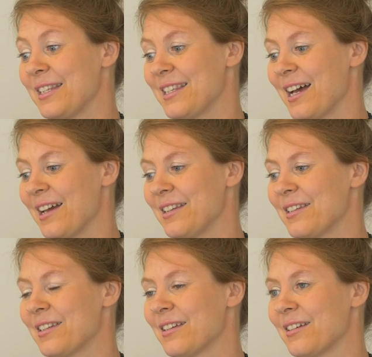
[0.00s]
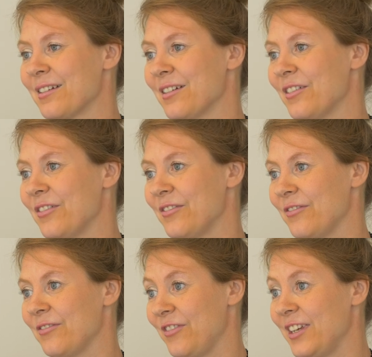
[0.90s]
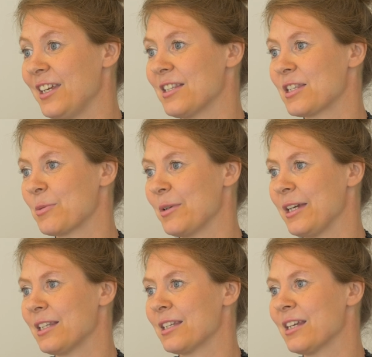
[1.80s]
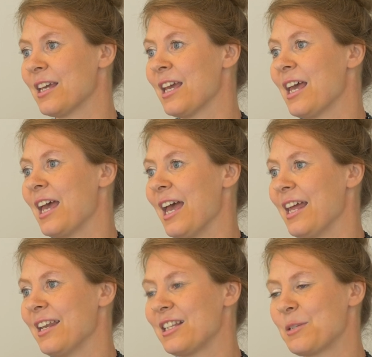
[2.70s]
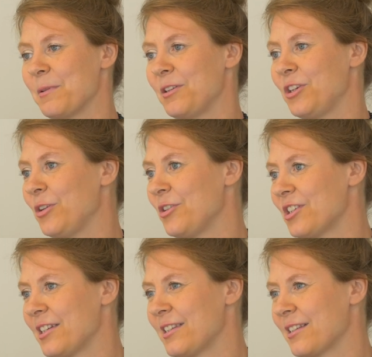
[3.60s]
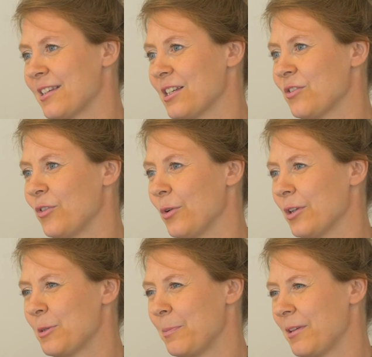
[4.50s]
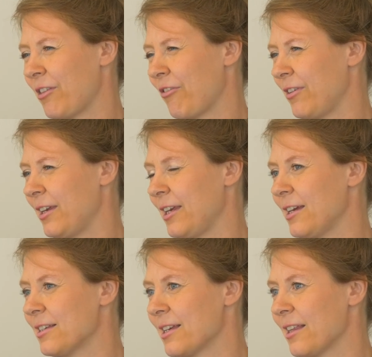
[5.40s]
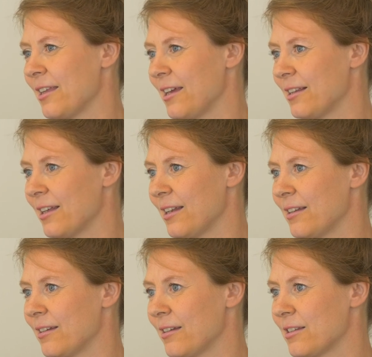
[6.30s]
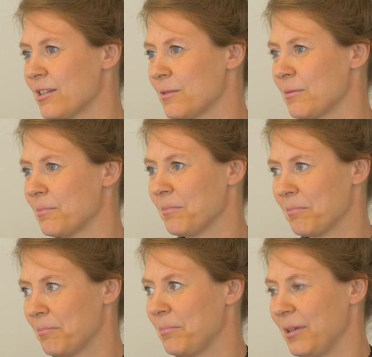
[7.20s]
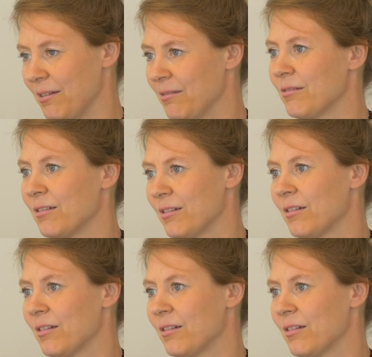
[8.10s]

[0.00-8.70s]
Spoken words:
designed a vegan suite, and it's been hugely successful. It's been 3 years, I think, that it's been